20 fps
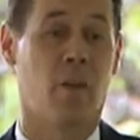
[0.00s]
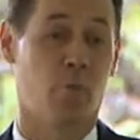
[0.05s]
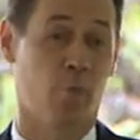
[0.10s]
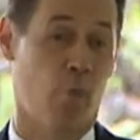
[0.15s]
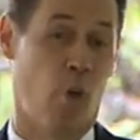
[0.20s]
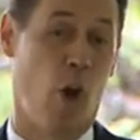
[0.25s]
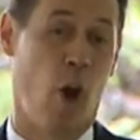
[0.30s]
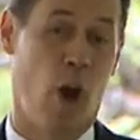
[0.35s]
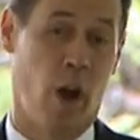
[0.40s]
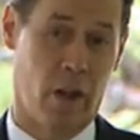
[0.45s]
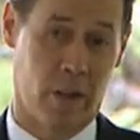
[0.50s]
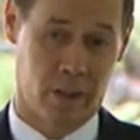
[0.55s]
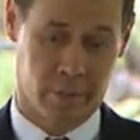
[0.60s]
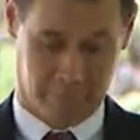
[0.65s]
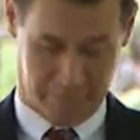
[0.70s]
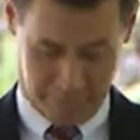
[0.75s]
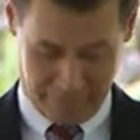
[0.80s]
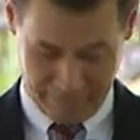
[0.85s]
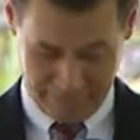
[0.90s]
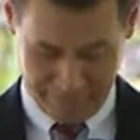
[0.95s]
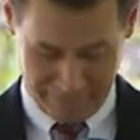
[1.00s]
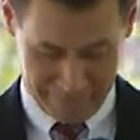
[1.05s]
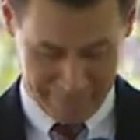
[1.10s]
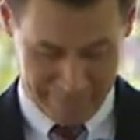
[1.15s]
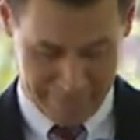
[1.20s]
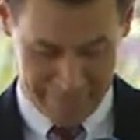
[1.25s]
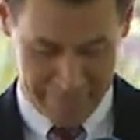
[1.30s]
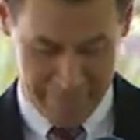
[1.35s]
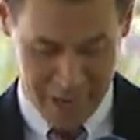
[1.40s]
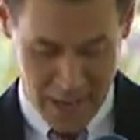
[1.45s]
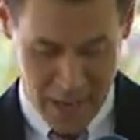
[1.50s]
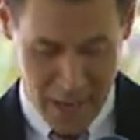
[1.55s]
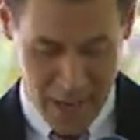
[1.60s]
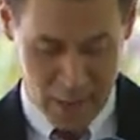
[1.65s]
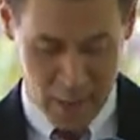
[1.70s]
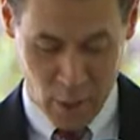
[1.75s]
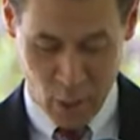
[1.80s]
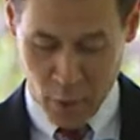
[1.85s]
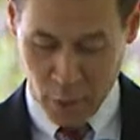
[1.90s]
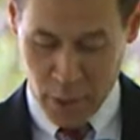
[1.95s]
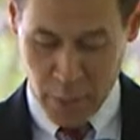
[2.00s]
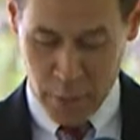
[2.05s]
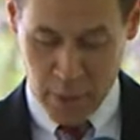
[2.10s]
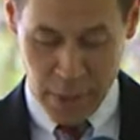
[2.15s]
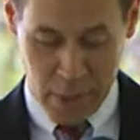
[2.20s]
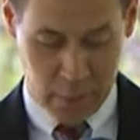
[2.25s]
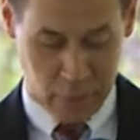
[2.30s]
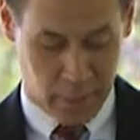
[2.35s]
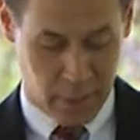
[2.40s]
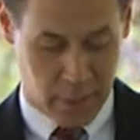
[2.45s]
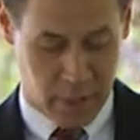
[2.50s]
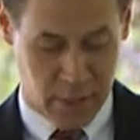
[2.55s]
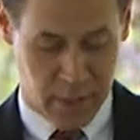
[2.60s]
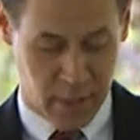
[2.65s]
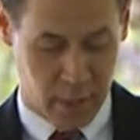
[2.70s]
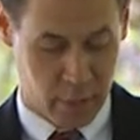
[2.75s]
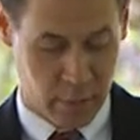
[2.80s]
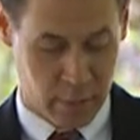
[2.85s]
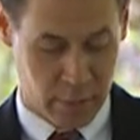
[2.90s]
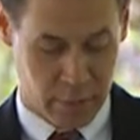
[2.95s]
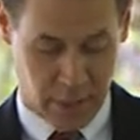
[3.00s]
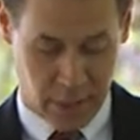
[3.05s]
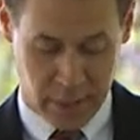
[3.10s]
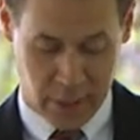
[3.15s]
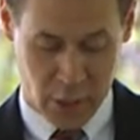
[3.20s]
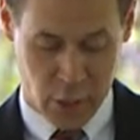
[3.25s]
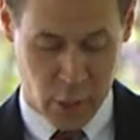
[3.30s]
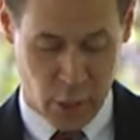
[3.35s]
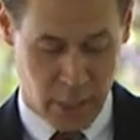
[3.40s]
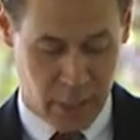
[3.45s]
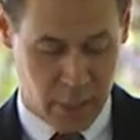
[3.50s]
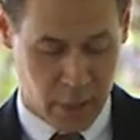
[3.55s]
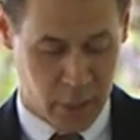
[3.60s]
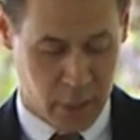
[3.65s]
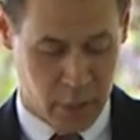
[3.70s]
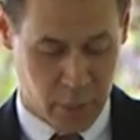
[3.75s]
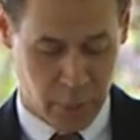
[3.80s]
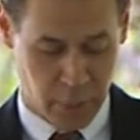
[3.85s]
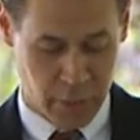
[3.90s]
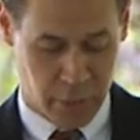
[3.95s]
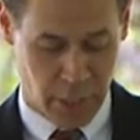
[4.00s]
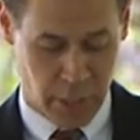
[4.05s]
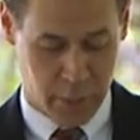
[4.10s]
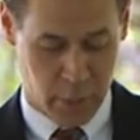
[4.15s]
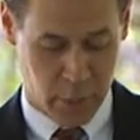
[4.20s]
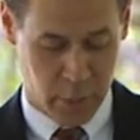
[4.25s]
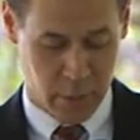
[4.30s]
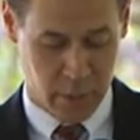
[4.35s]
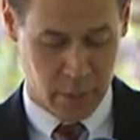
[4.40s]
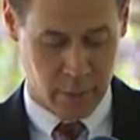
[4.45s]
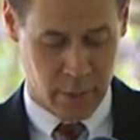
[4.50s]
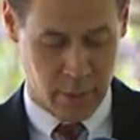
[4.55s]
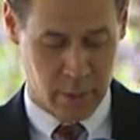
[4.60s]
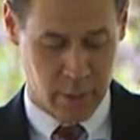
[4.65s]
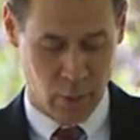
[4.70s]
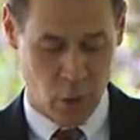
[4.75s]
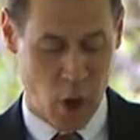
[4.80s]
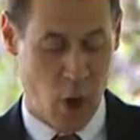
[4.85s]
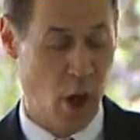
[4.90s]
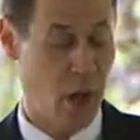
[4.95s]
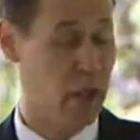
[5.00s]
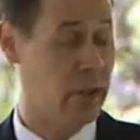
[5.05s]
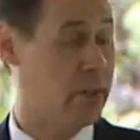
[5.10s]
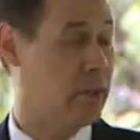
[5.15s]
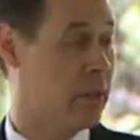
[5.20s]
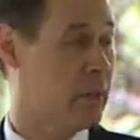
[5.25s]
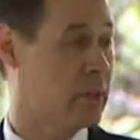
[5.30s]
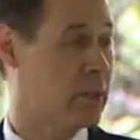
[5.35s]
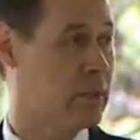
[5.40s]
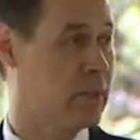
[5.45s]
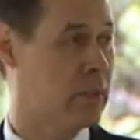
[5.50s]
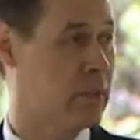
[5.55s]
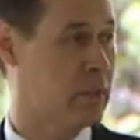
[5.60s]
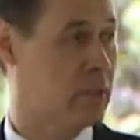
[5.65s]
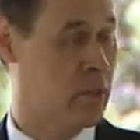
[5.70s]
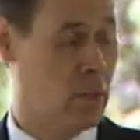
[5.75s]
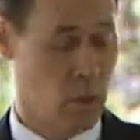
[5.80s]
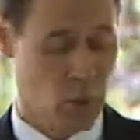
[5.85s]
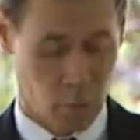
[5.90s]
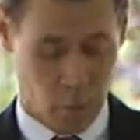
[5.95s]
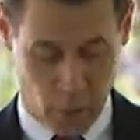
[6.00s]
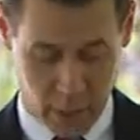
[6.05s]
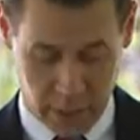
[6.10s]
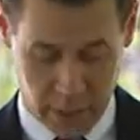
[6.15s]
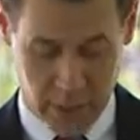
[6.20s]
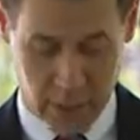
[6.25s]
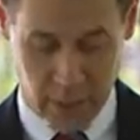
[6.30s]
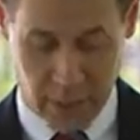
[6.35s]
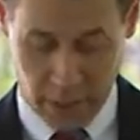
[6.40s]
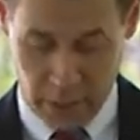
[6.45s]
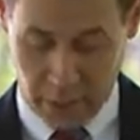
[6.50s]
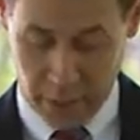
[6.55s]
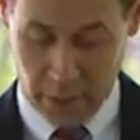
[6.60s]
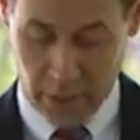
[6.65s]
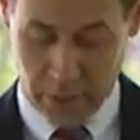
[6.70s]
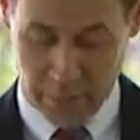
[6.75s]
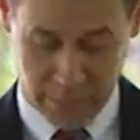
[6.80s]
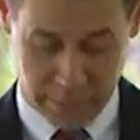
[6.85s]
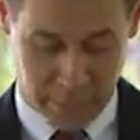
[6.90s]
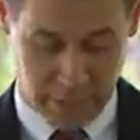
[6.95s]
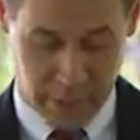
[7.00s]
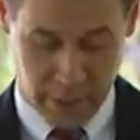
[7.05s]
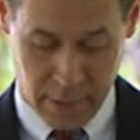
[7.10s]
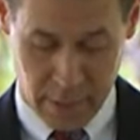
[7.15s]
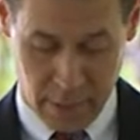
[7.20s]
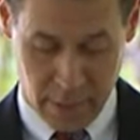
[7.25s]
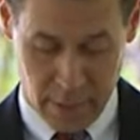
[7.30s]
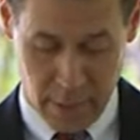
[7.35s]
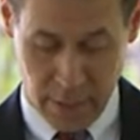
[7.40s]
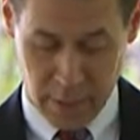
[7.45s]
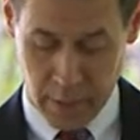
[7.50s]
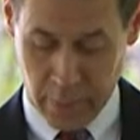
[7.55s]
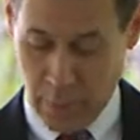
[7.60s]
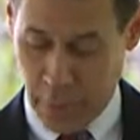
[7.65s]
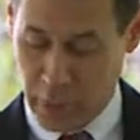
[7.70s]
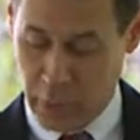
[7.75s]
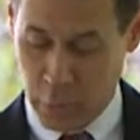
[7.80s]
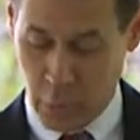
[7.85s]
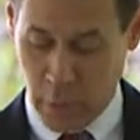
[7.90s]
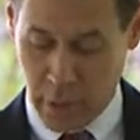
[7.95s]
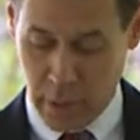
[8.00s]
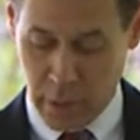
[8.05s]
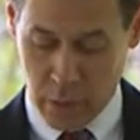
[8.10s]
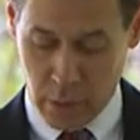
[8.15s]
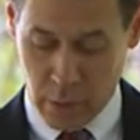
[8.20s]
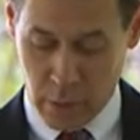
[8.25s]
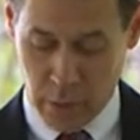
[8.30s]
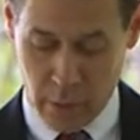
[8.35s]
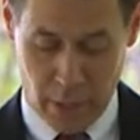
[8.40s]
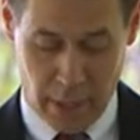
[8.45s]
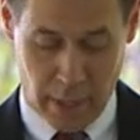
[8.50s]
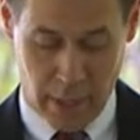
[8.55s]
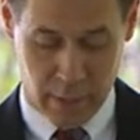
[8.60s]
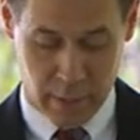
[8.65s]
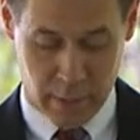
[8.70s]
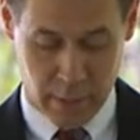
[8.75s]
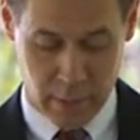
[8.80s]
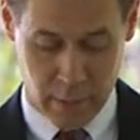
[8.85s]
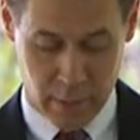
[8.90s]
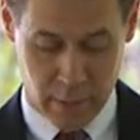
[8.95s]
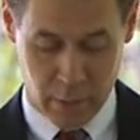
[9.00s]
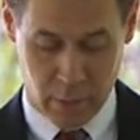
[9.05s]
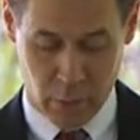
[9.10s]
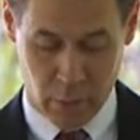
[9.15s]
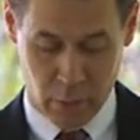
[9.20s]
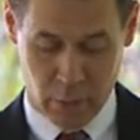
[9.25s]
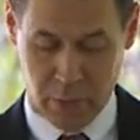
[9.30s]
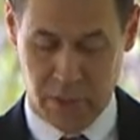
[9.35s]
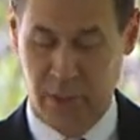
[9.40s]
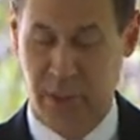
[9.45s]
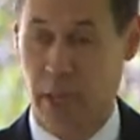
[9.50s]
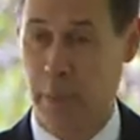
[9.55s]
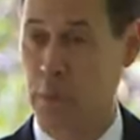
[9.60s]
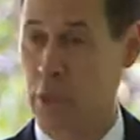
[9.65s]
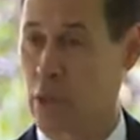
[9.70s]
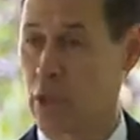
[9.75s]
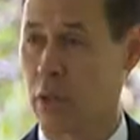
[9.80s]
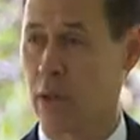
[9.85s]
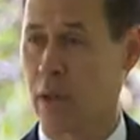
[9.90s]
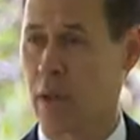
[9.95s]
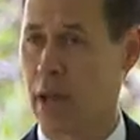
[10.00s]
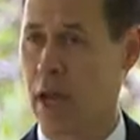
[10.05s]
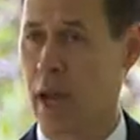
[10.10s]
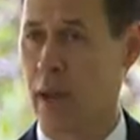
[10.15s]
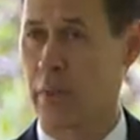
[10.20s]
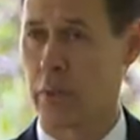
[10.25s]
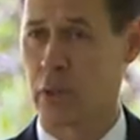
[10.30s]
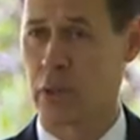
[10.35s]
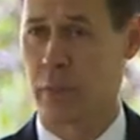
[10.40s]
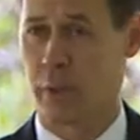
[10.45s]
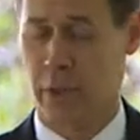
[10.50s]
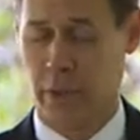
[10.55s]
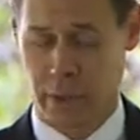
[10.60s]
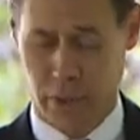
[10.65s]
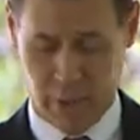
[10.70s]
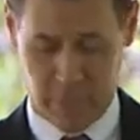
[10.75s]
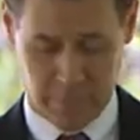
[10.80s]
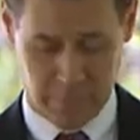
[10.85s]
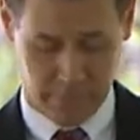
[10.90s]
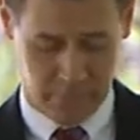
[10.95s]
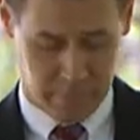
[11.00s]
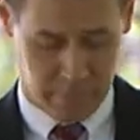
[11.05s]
Wrong. The only people that can change this perception is all of us working together. And the best way to do that is through exceptional accomplishments.